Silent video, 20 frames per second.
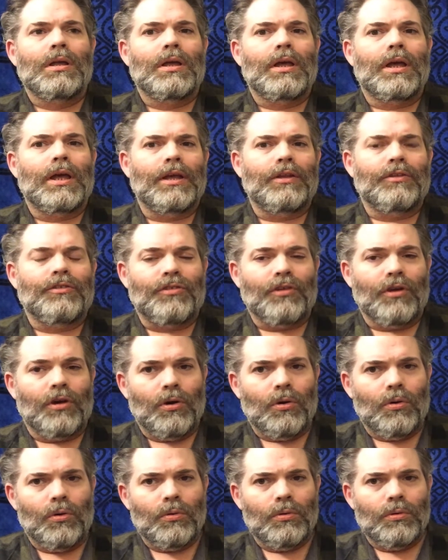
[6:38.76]
And
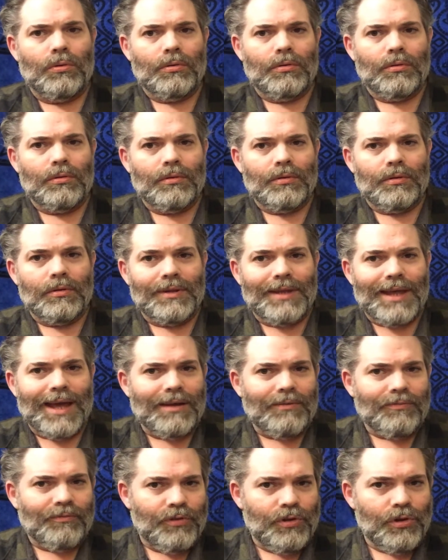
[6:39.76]
so
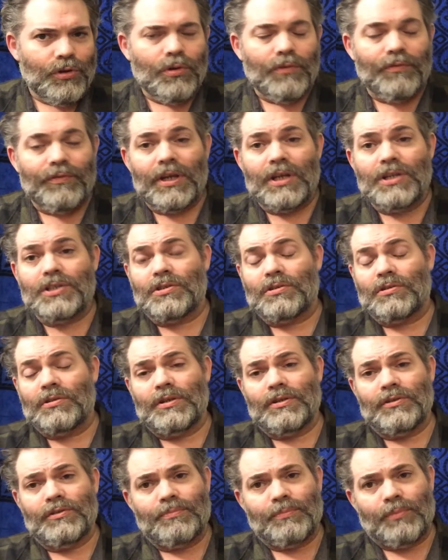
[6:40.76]
that view of nature
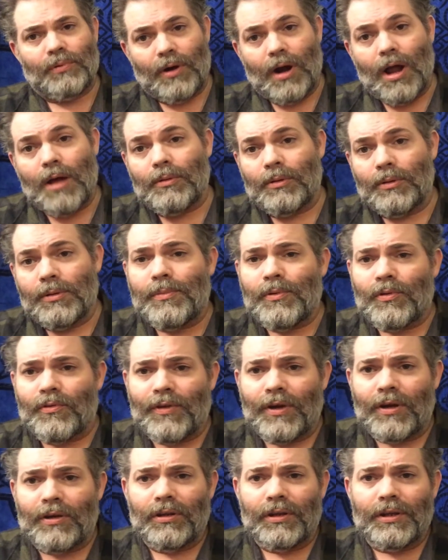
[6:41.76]
is probably
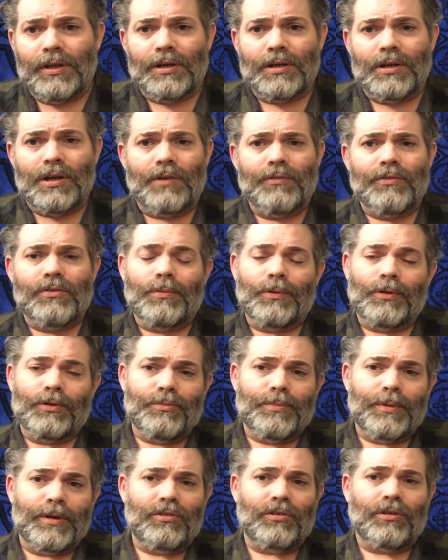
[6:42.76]
profoundly uncomfortable,
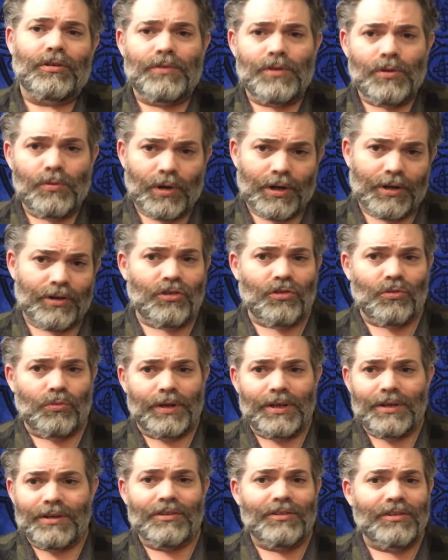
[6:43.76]
especially if you want a
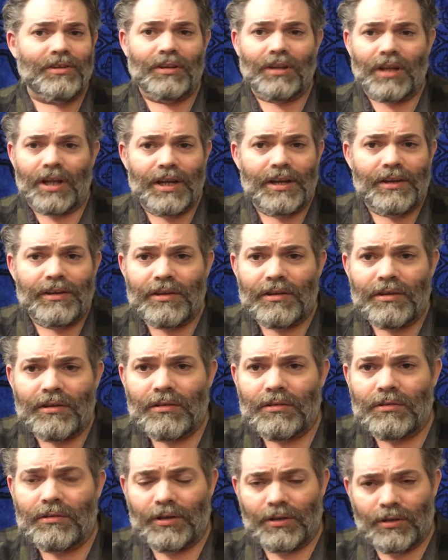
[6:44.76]
sweetness and light
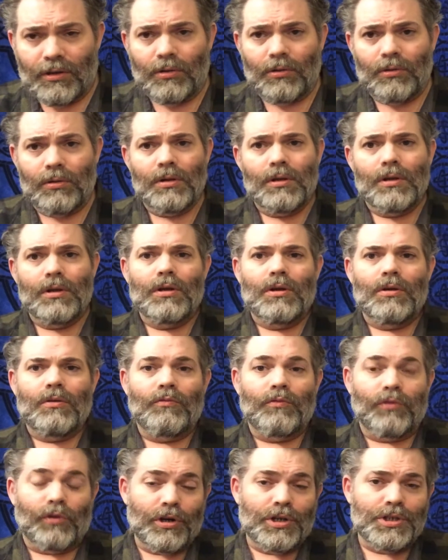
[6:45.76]
little
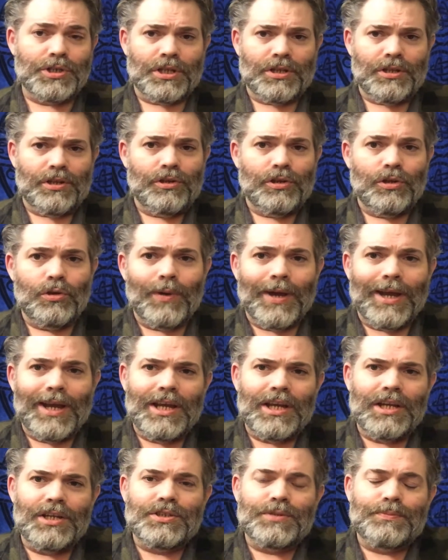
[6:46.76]
version, the new
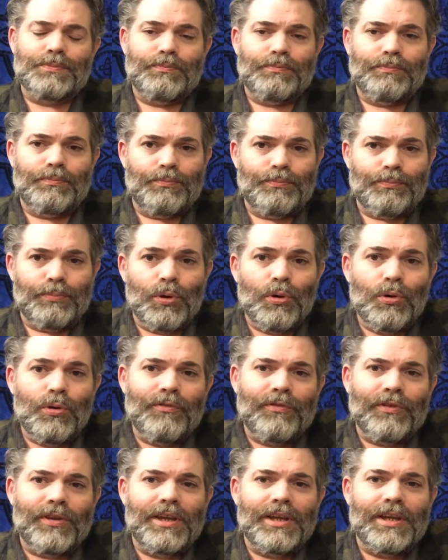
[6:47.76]
age,
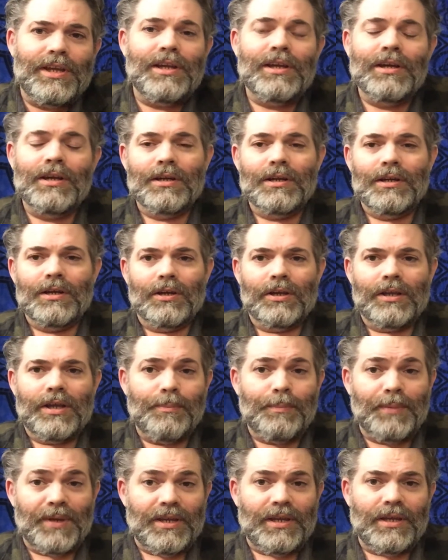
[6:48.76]
poofy,
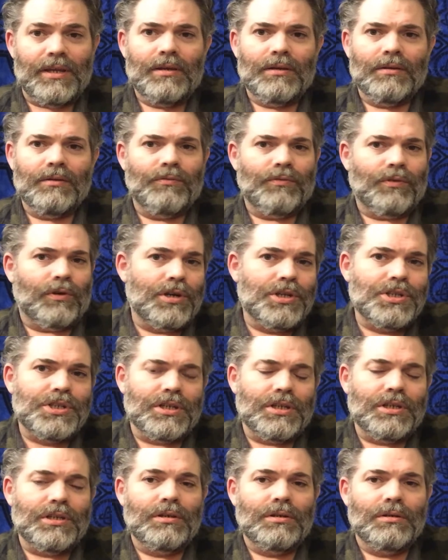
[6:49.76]
hippie
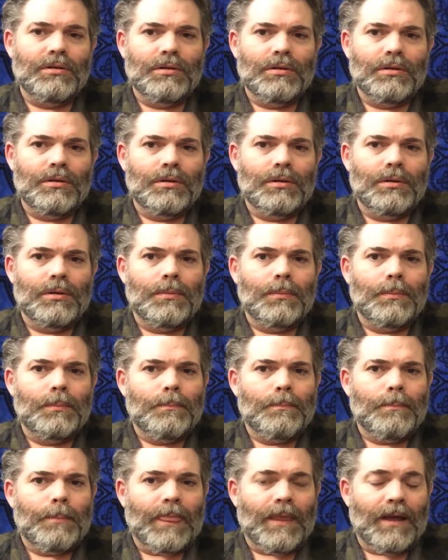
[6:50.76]
version
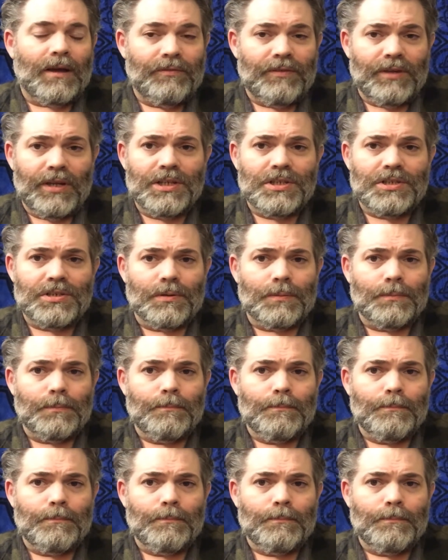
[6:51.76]
of nature.